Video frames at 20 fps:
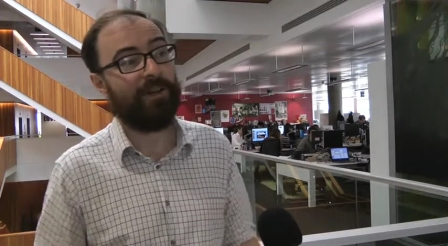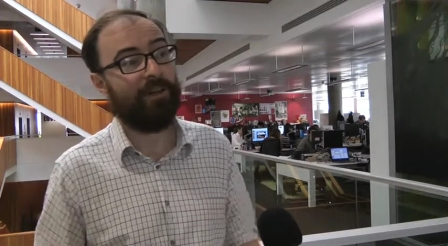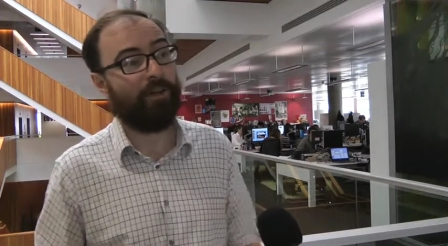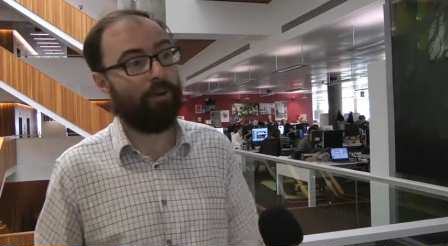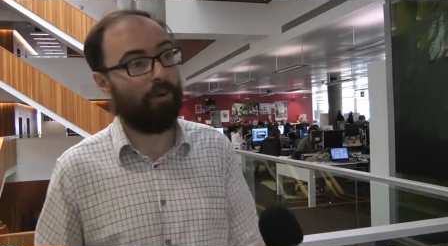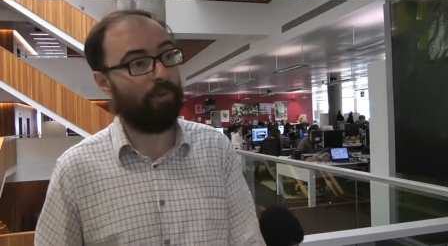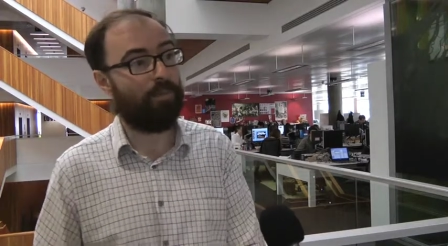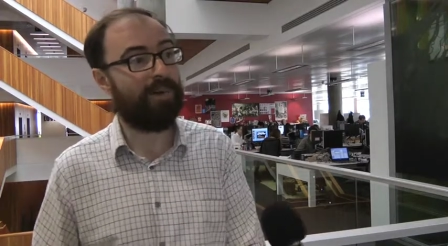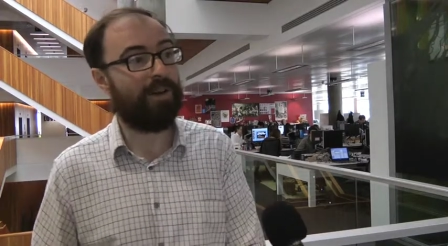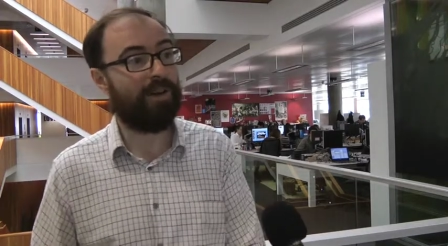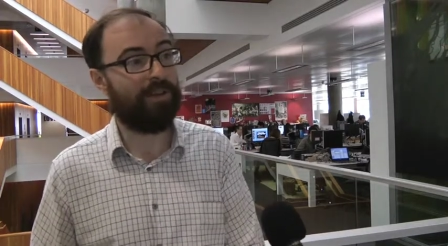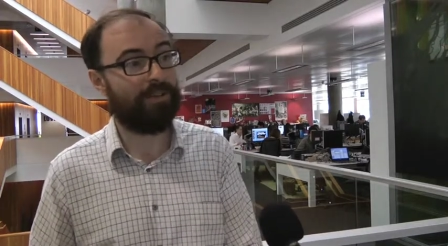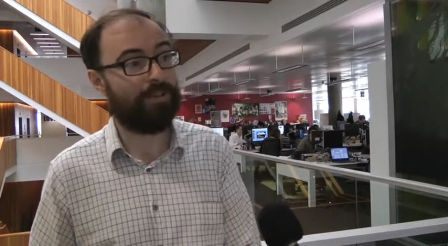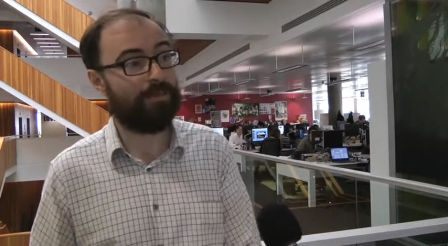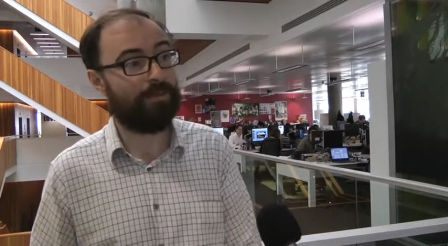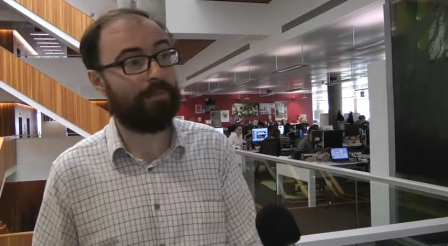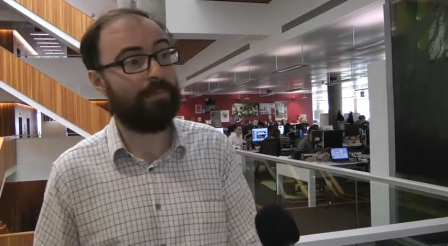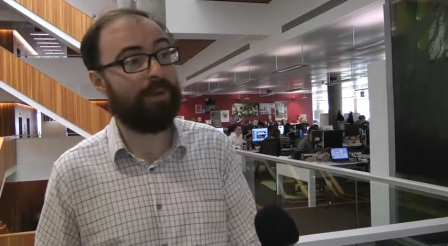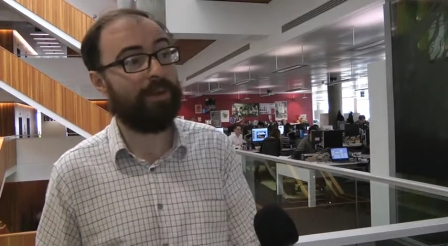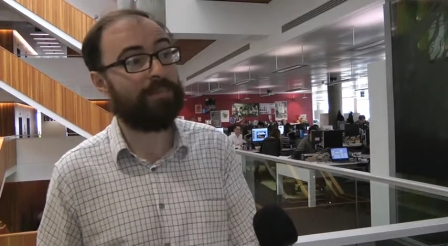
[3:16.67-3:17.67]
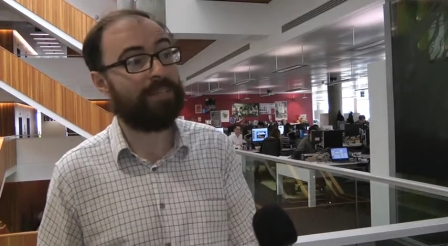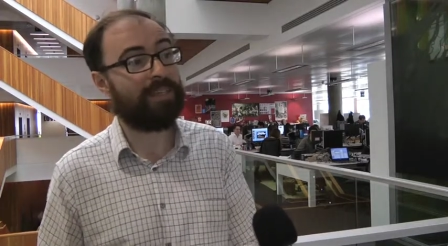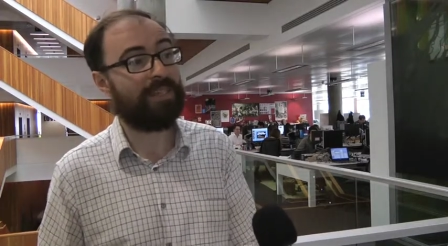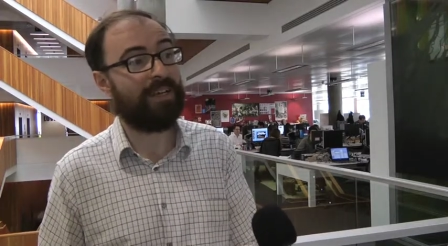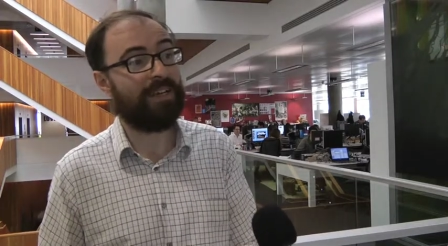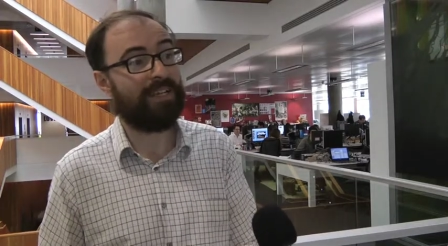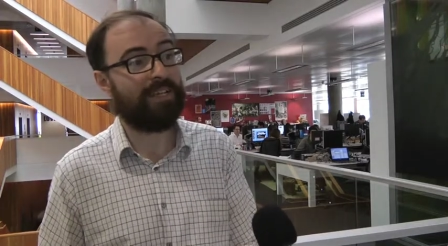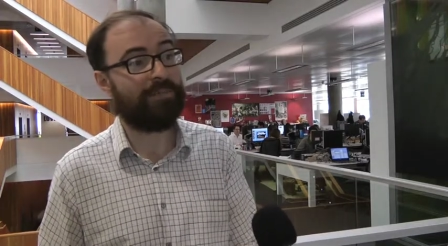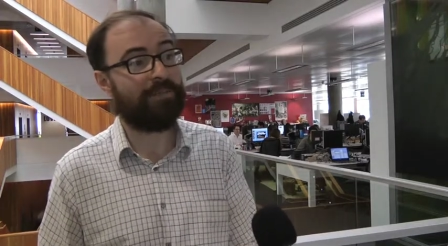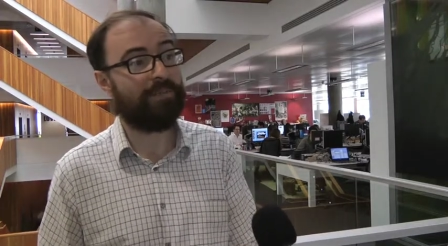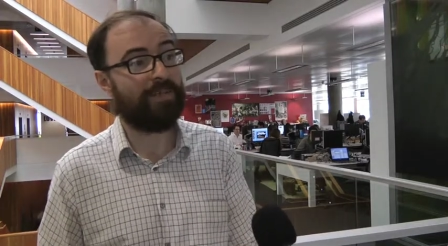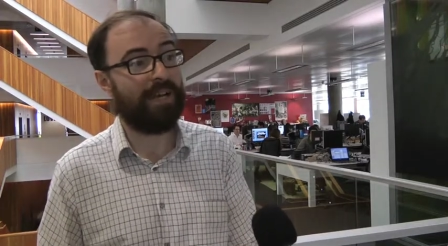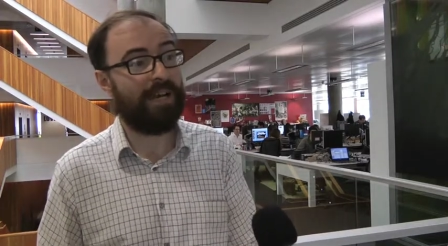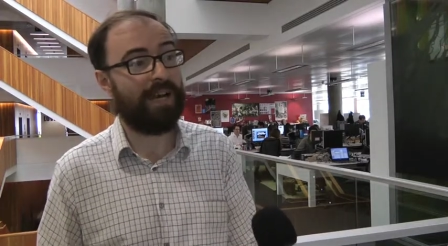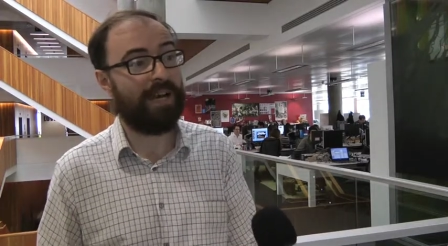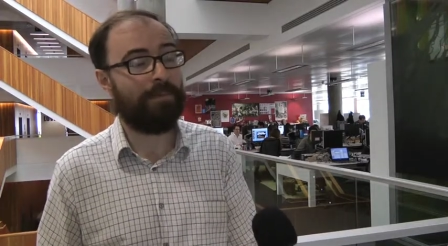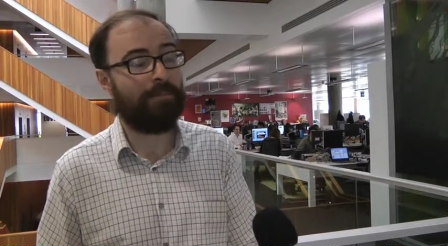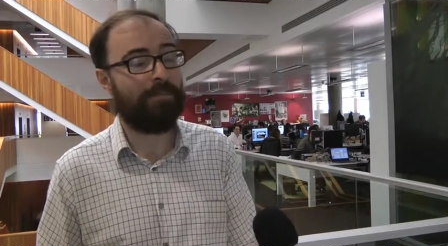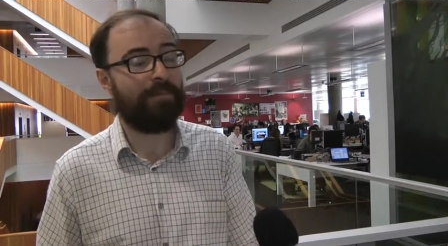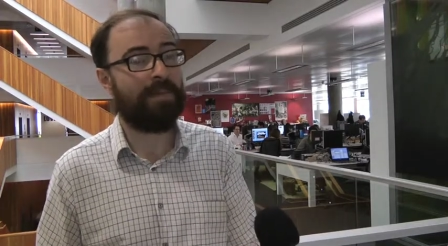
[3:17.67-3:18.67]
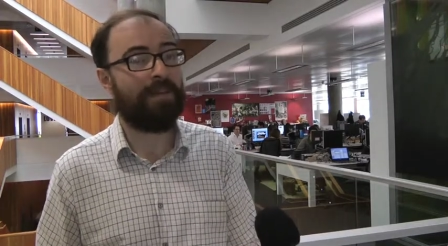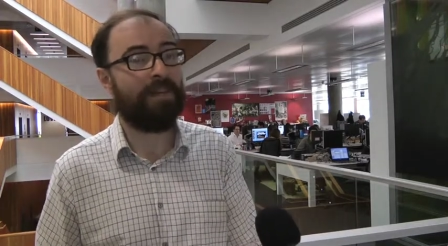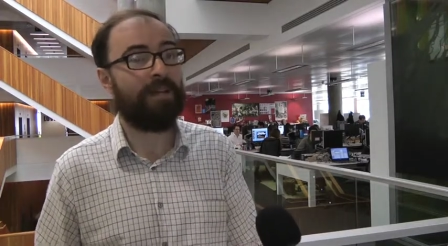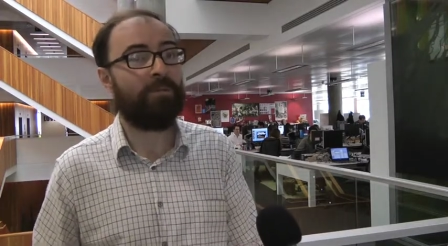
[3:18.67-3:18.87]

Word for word: or put onto a website, but um,